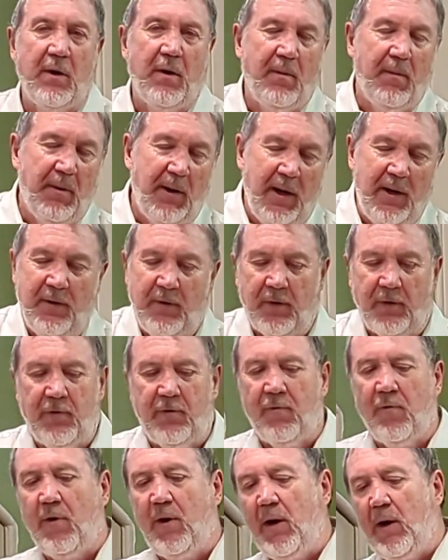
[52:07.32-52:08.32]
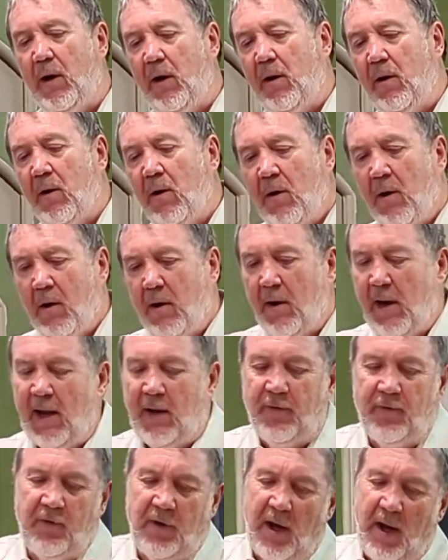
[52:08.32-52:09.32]
industry,
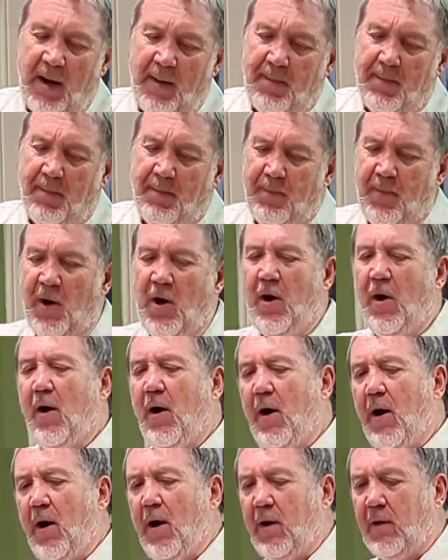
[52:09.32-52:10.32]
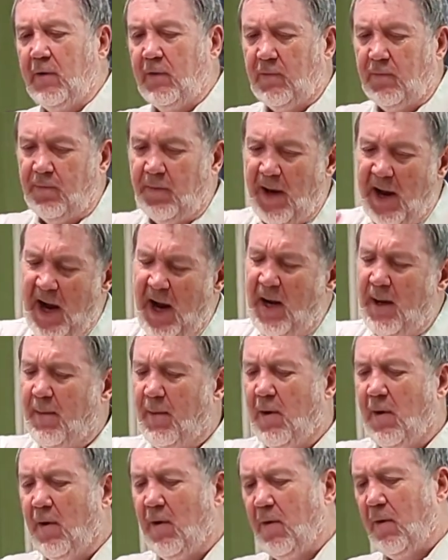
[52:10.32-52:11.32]
landscape, birds,
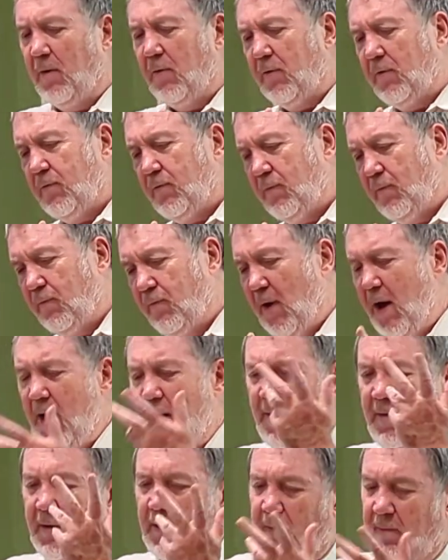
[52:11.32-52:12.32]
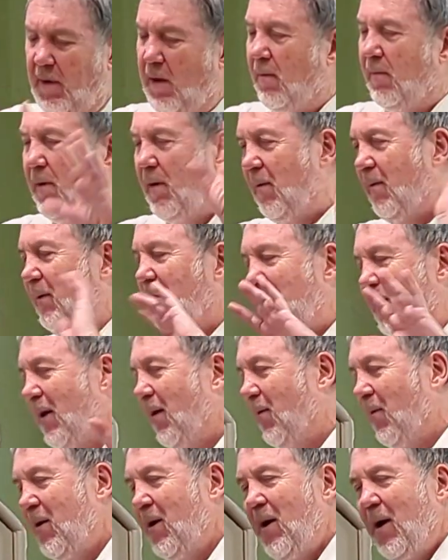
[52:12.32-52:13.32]
animals, flowers, blah, blah, blah, you know.
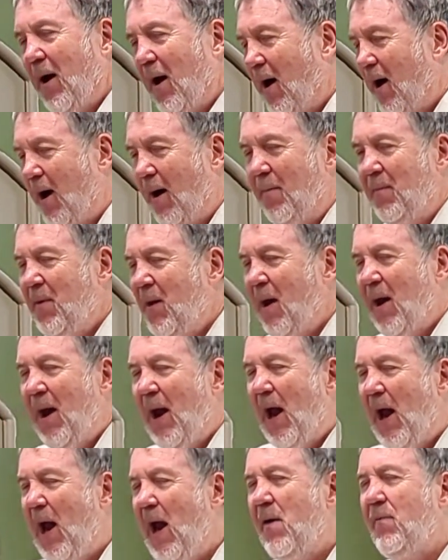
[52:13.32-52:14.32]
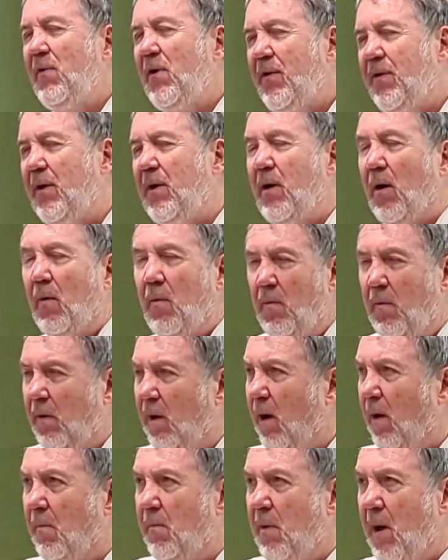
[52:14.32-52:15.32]
Um, everything, you know,
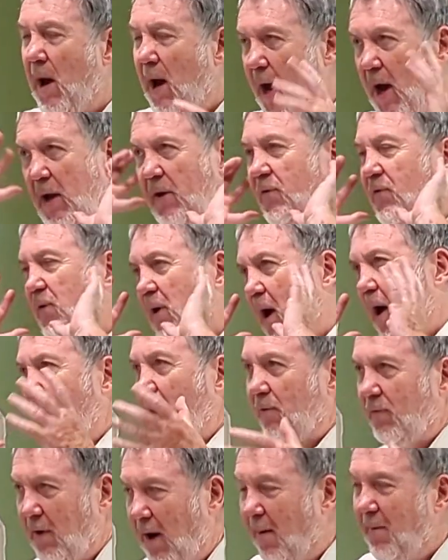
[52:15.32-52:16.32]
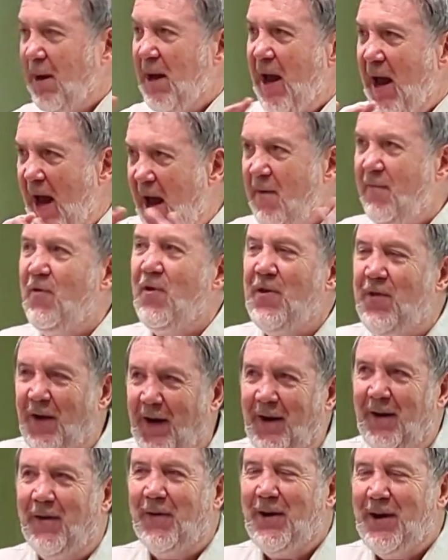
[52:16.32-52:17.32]
um, hairstyles. I mean, everything
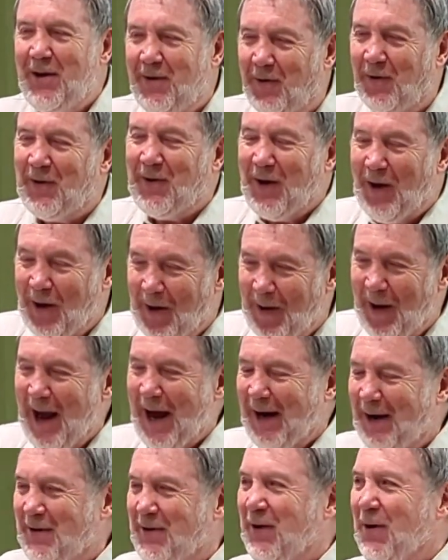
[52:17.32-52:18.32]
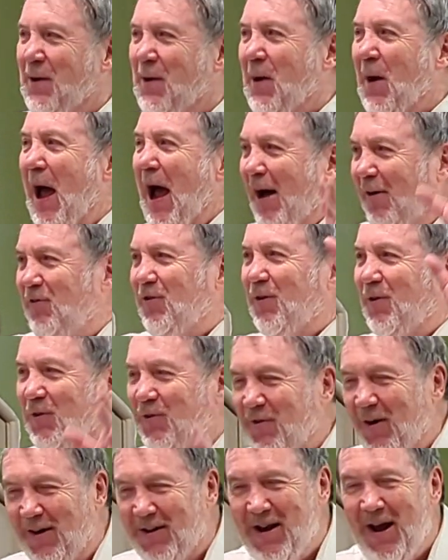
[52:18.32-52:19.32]
that he could collect, house
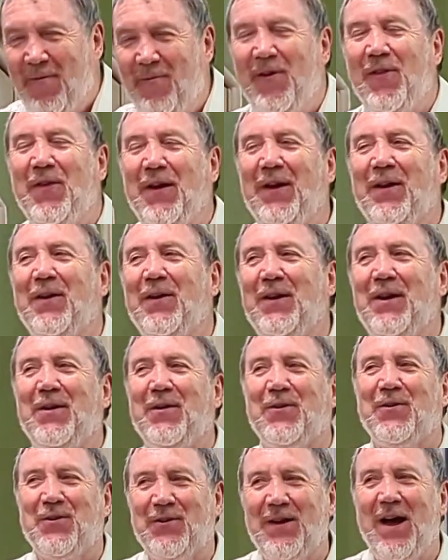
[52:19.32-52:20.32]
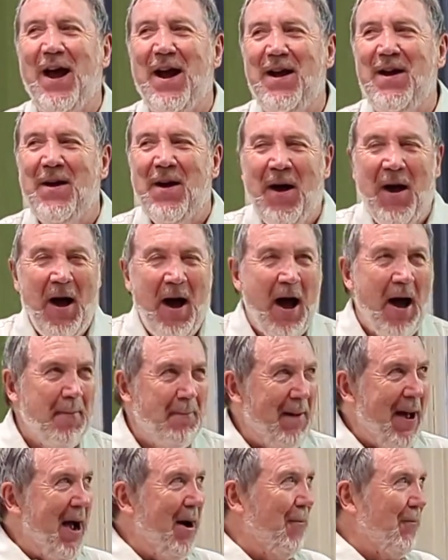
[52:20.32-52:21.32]
construct, everything that he could say
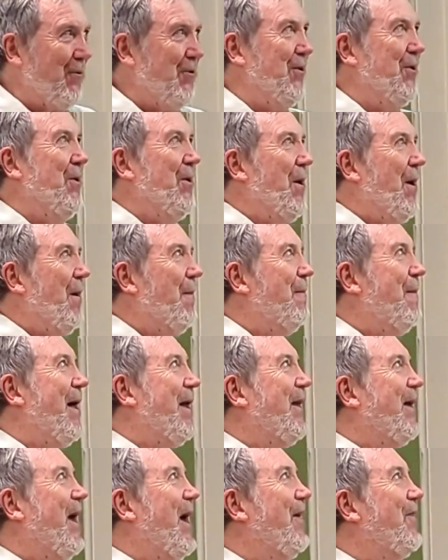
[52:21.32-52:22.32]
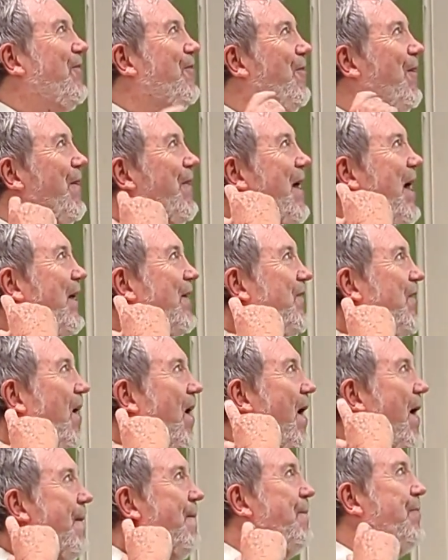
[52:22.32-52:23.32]
about Madagascar at that
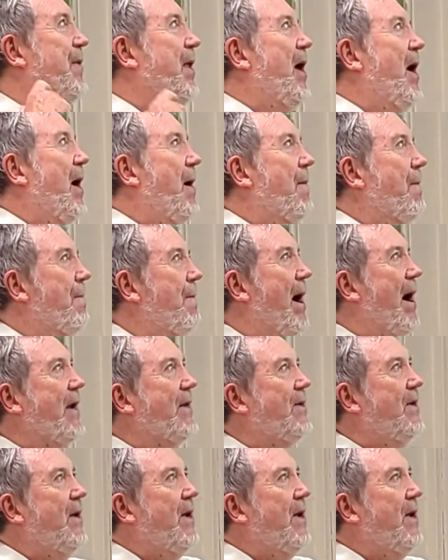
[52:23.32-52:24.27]
time. But